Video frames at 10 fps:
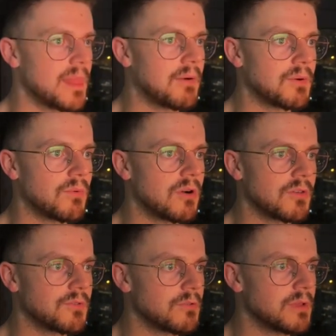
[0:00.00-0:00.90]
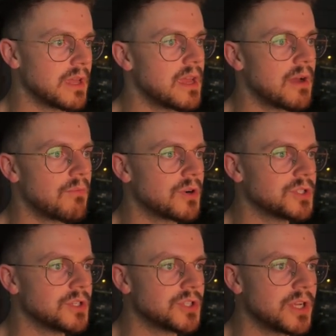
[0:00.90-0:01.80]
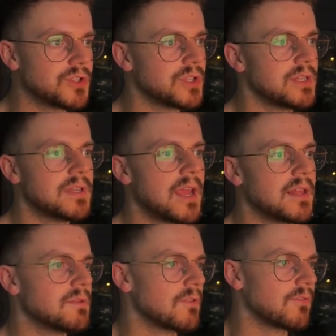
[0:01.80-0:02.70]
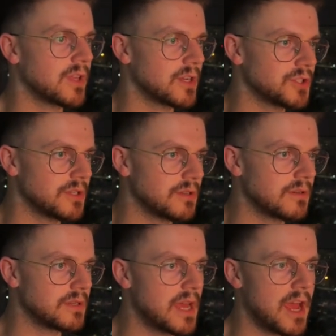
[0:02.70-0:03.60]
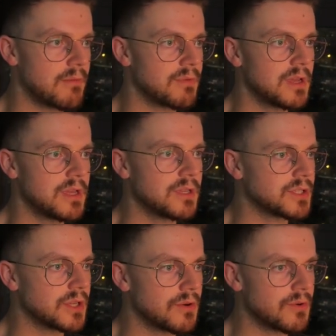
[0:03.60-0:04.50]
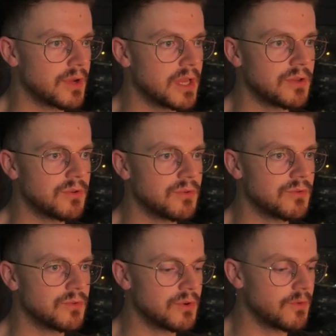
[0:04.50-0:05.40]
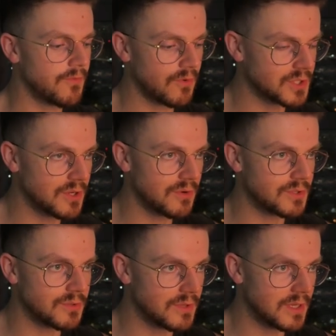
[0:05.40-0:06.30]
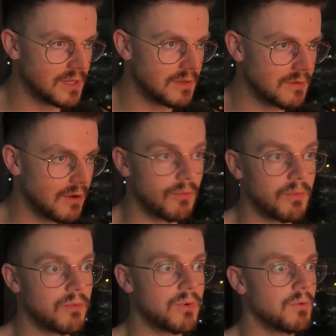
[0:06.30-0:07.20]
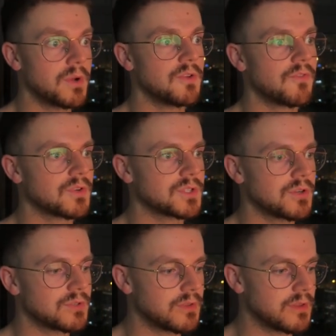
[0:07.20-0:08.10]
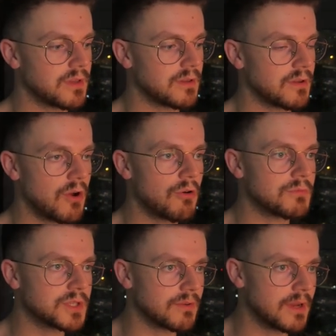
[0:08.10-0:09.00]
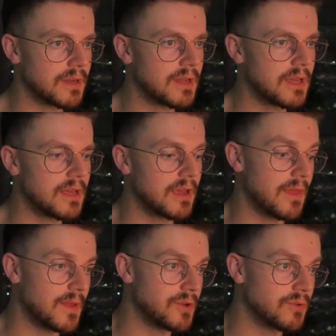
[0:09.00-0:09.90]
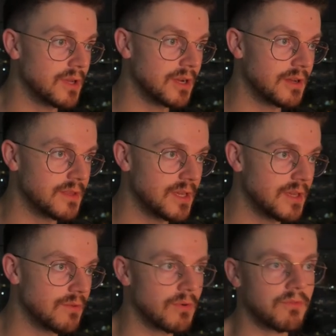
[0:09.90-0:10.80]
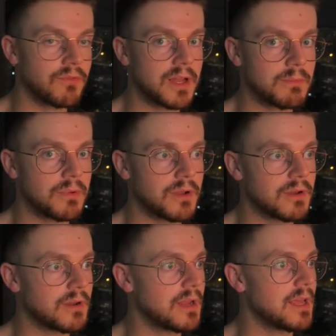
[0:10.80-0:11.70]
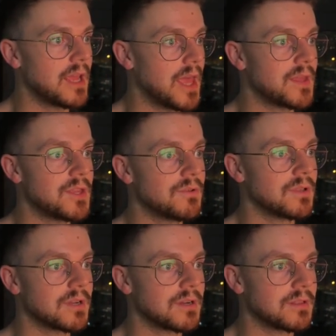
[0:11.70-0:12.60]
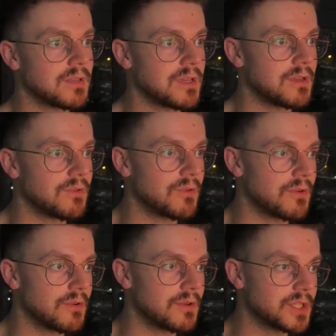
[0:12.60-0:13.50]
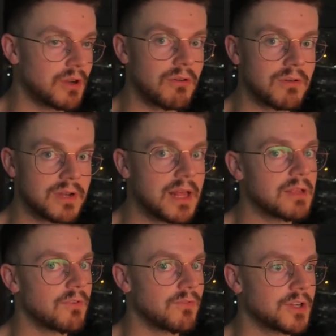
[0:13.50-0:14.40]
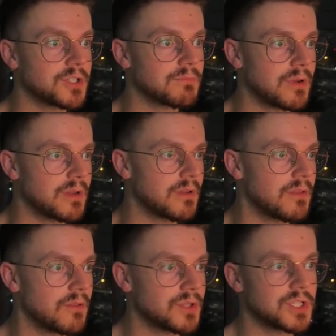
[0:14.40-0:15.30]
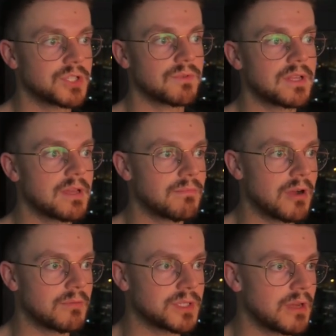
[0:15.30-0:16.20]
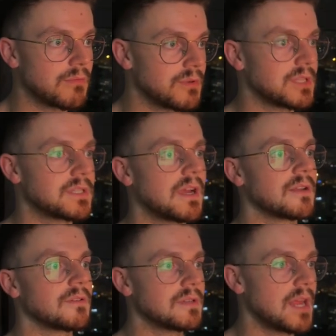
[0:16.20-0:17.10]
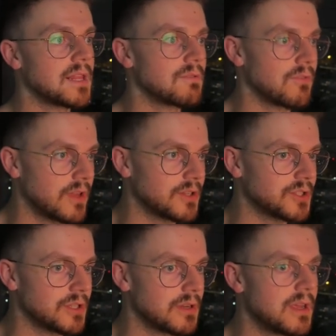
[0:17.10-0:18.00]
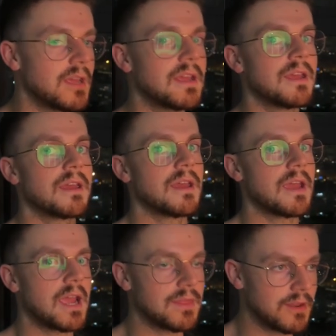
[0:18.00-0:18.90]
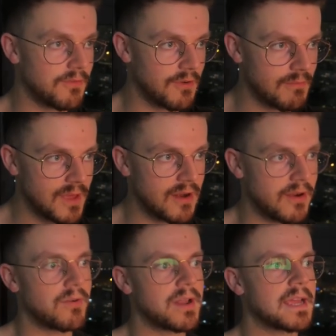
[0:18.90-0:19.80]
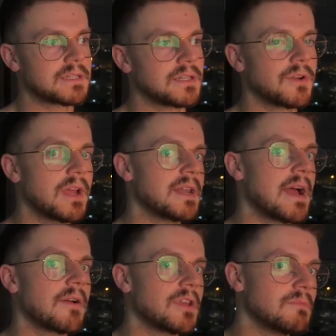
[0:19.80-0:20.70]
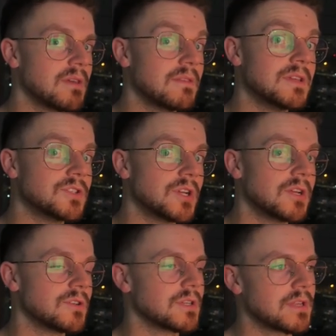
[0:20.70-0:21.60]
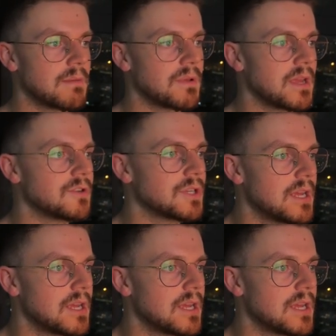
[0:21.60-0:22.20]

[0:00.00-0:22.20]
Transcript: I would walk through, be like, hey, I want you to change the daily reflection tab. So can you first go to when you first go to the home screen, and then you click on the reflect button, and then you click on the start daily reflection button, there's a screen that pops up with the title daily reflection. And then from there, I would ask it, okay, now can you make these changes on that page?